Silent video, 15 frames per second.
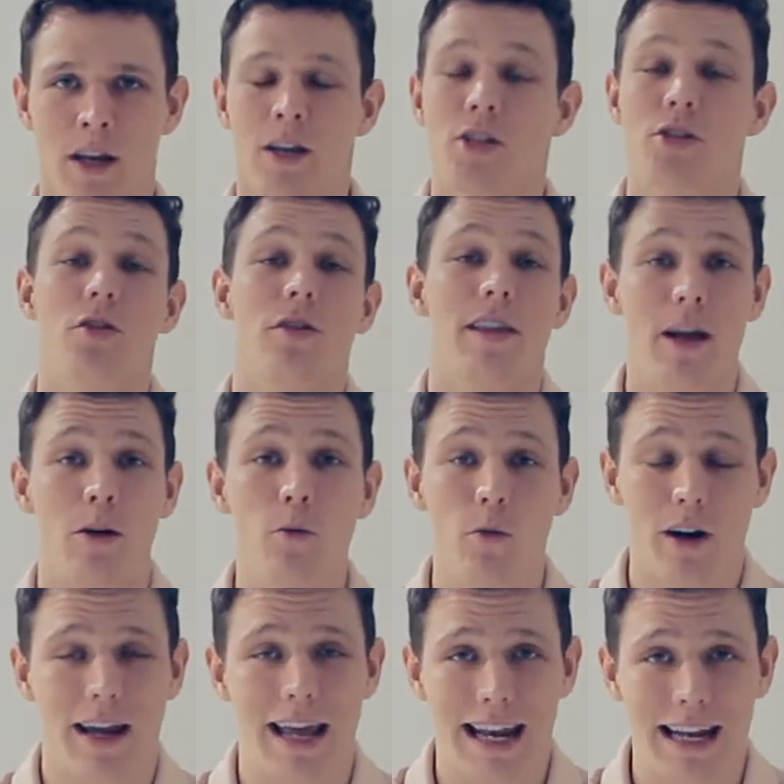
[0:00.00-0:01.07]
So then
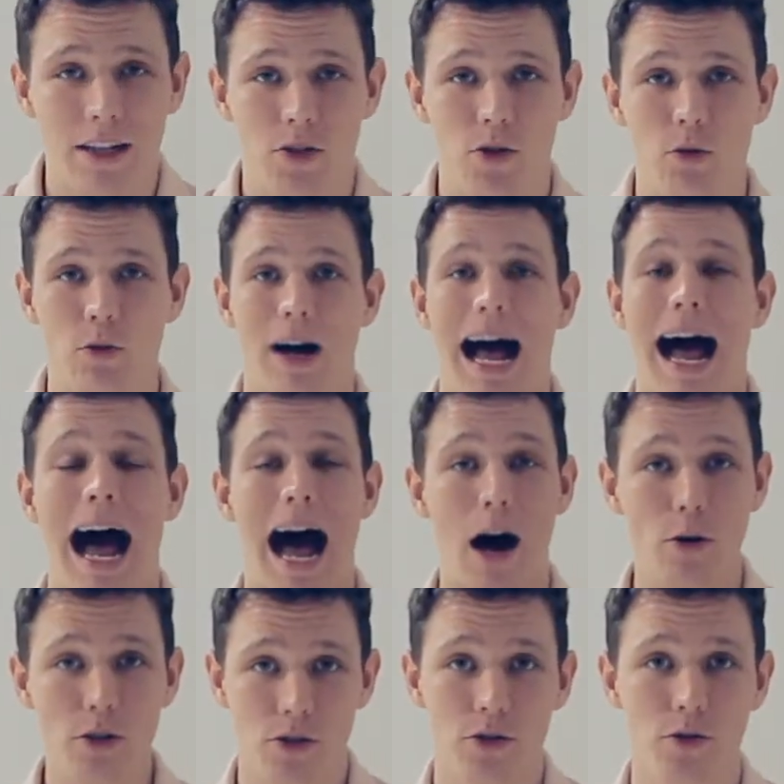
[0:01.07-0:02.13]
we're getting to
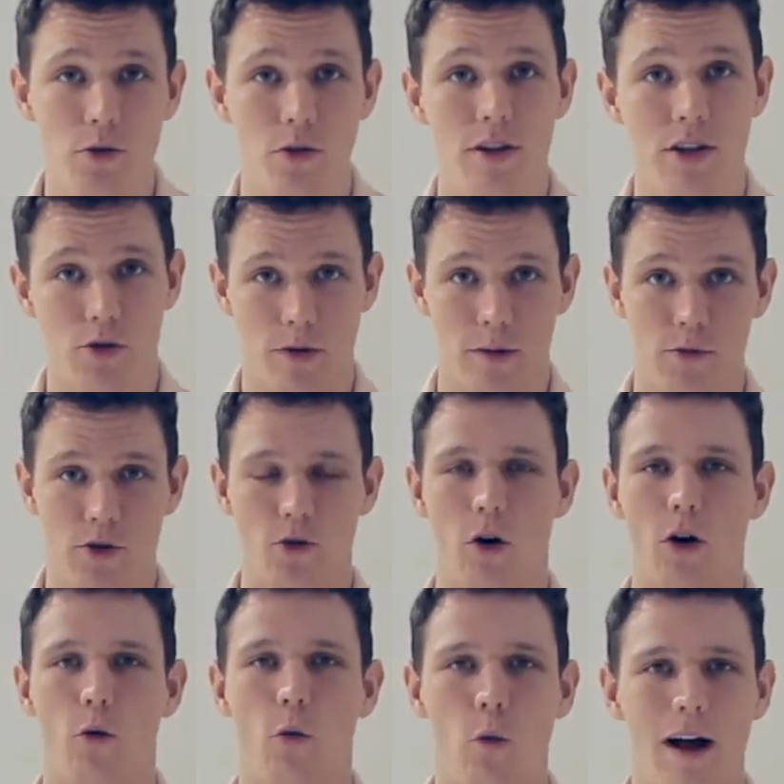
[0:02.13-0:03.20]
how to do the shrimp
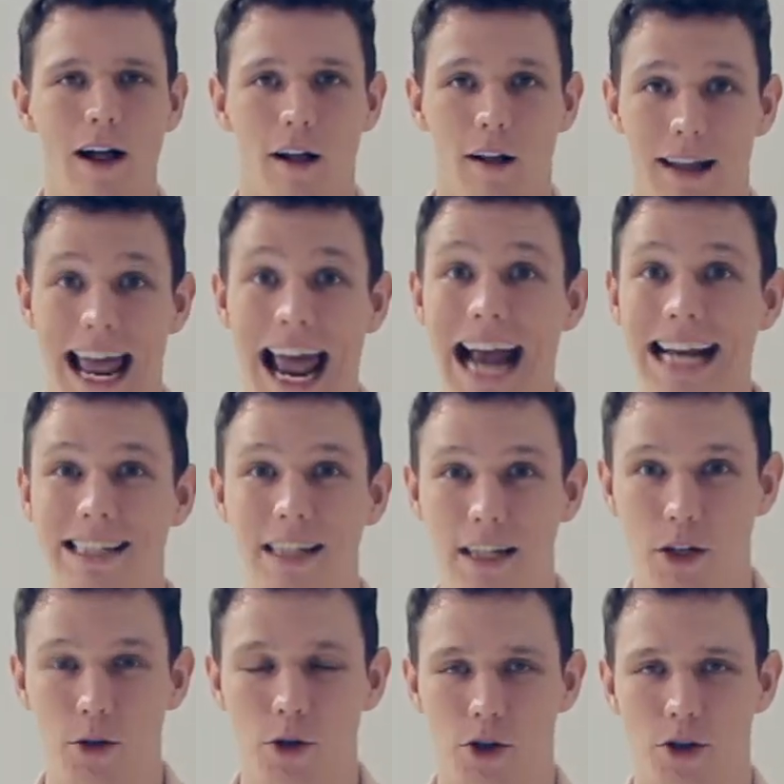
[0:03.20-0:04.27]
squat well,
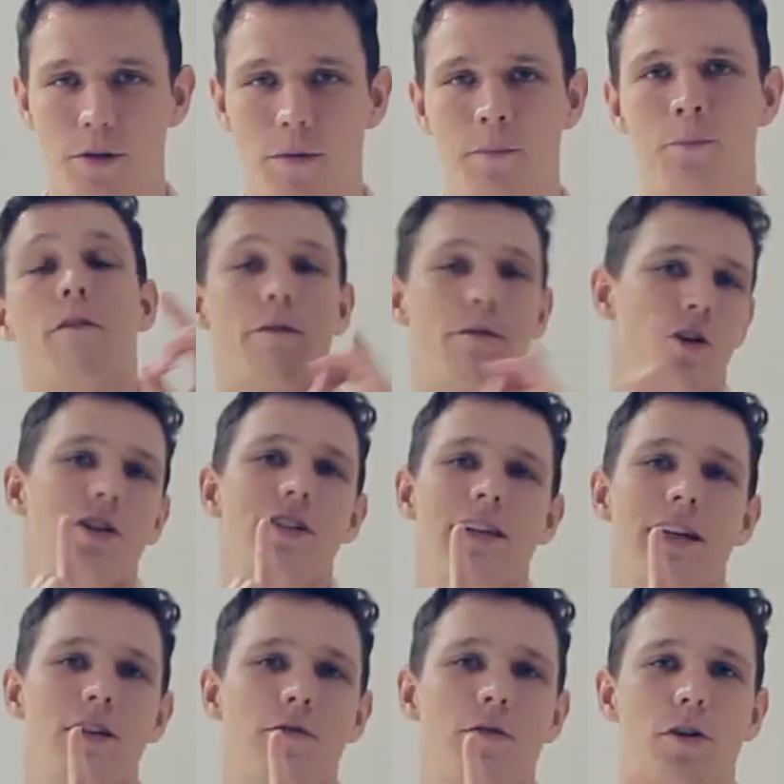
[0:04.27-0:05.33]
execution. First
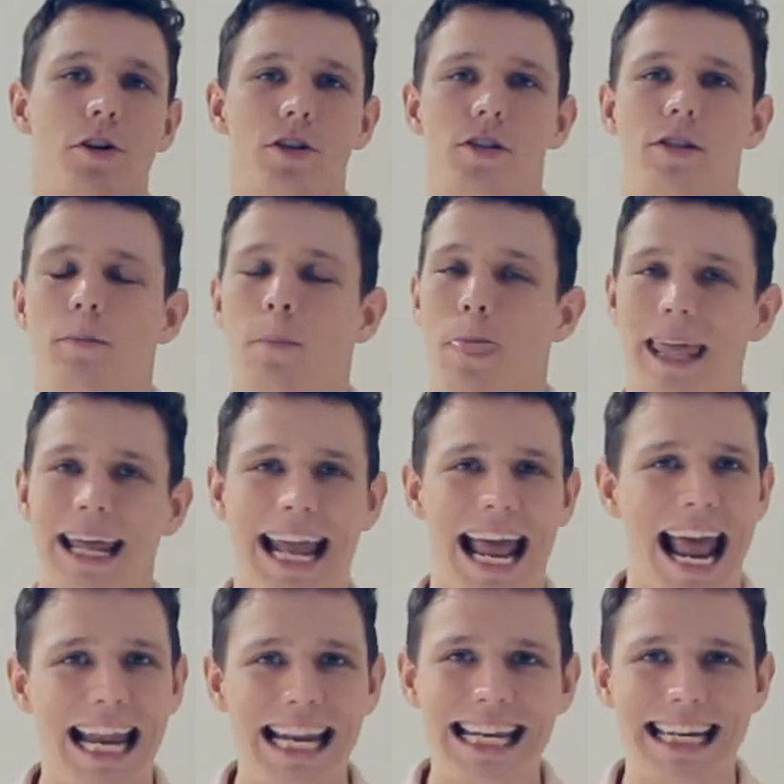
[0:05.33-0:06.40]
things first, in
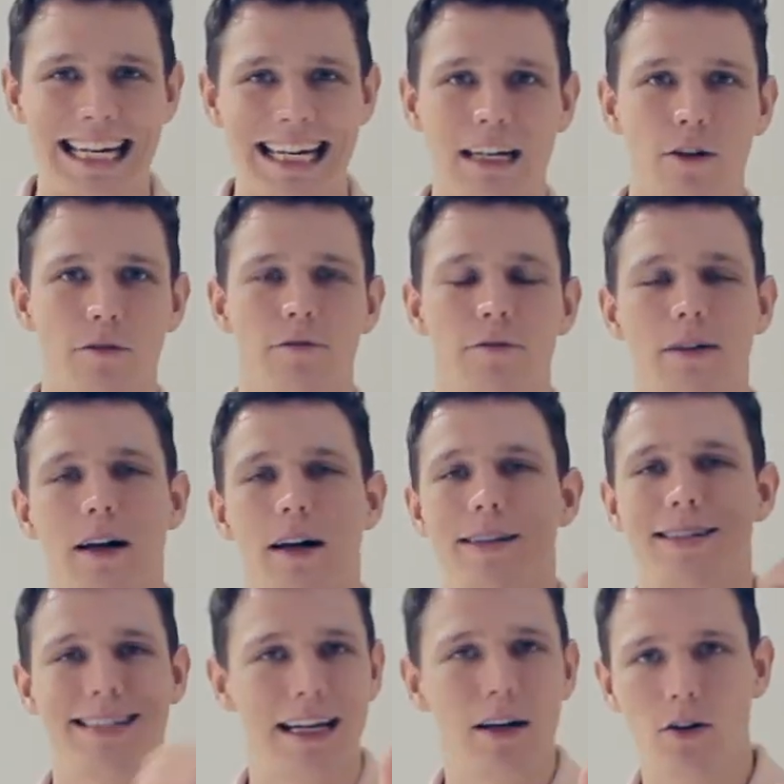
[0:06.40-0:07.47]
any kind of
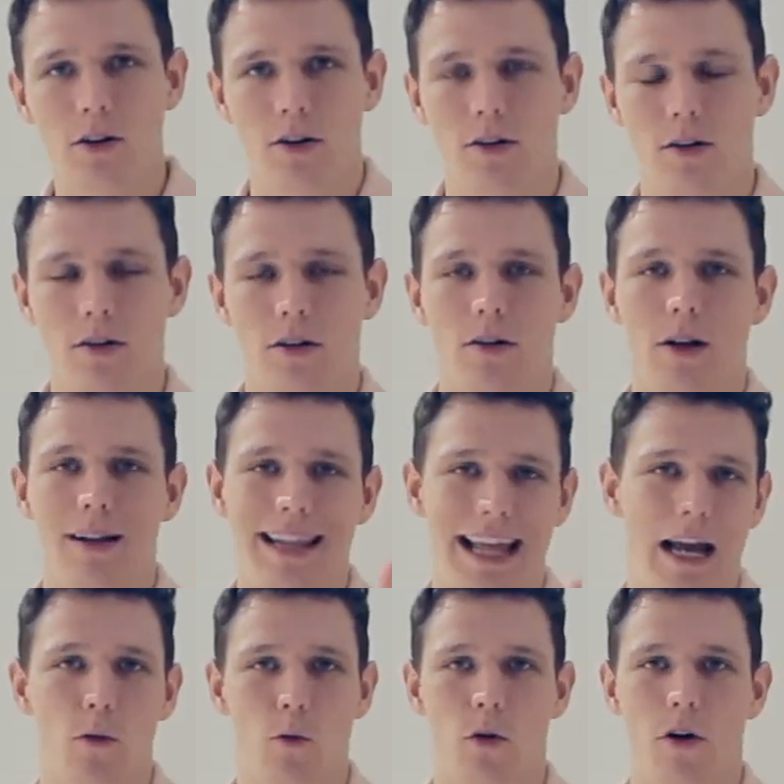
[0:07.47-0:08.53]
single
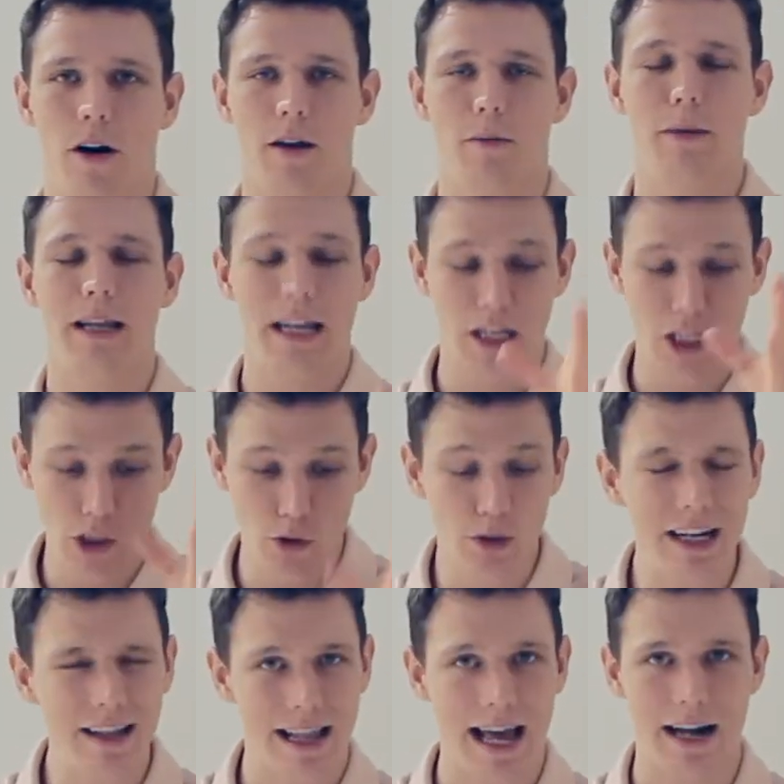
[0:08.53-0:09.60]
leg work, meaning
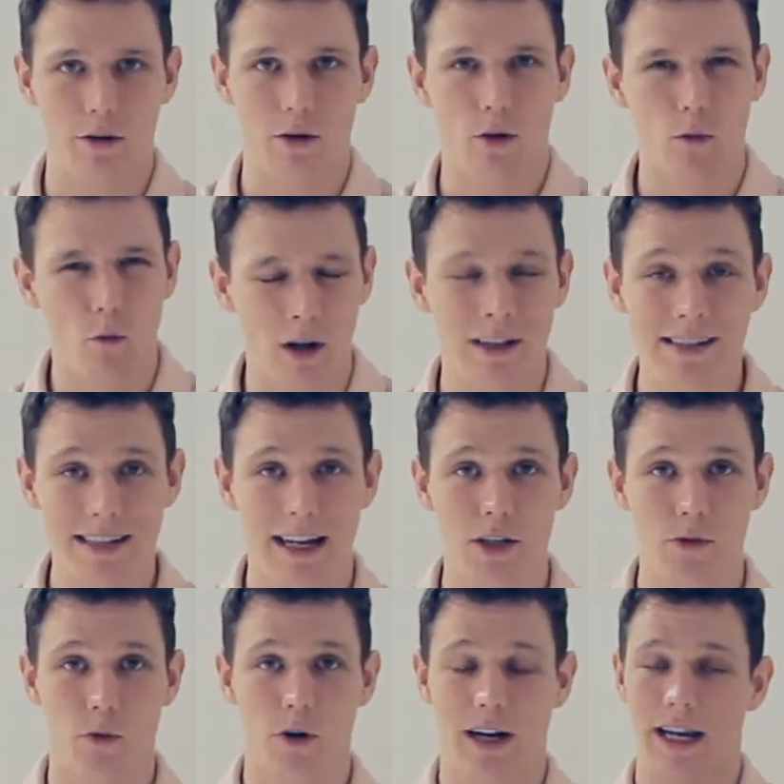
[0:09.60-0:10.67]
unilateral, one side
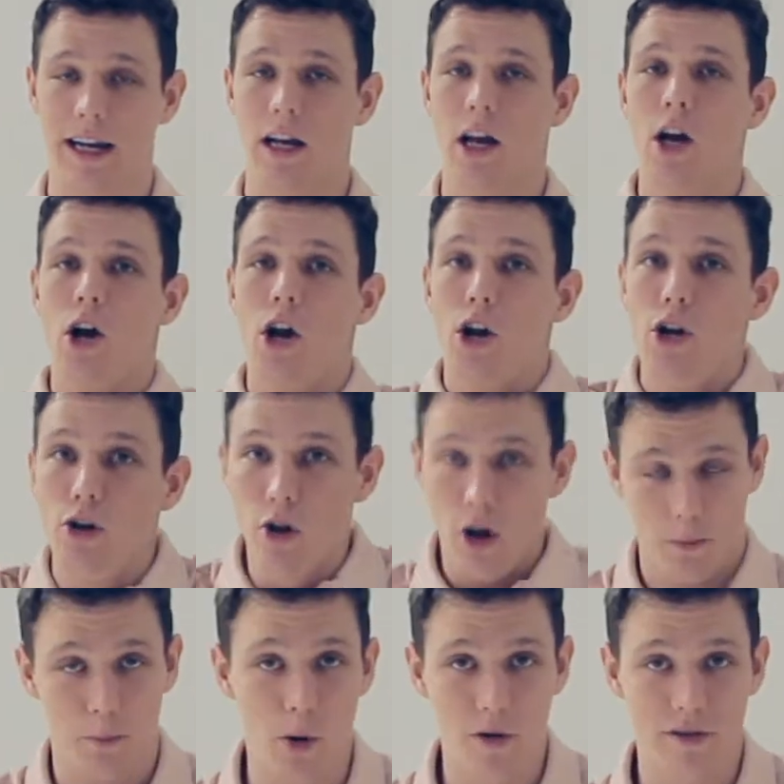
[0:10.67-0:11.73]
is working,
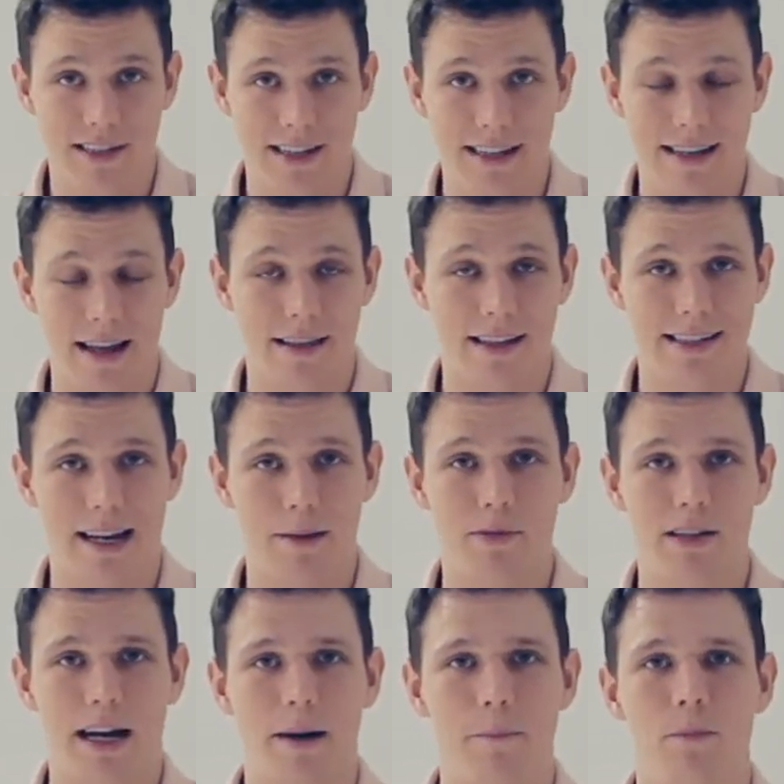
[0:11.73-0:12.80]
not both sides at the same
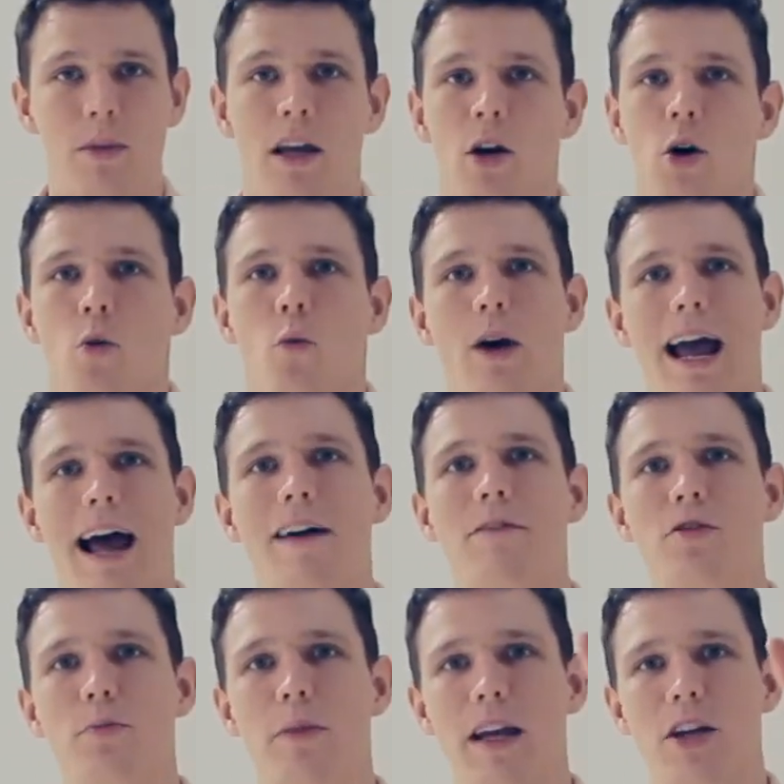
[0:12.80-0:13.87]
time, we have
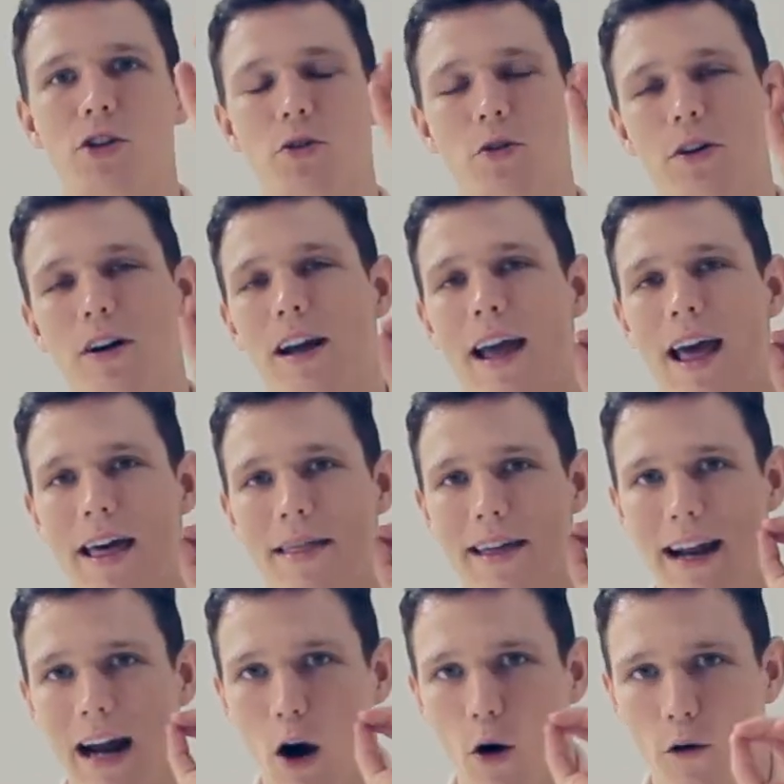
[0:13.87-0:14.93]
to make sure
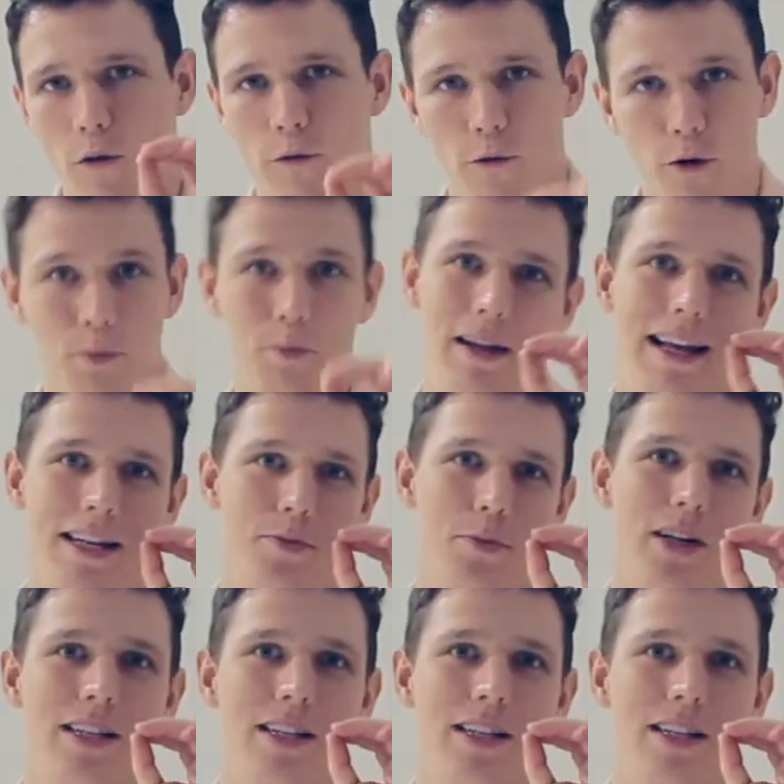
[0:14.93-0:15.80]
that our foot placement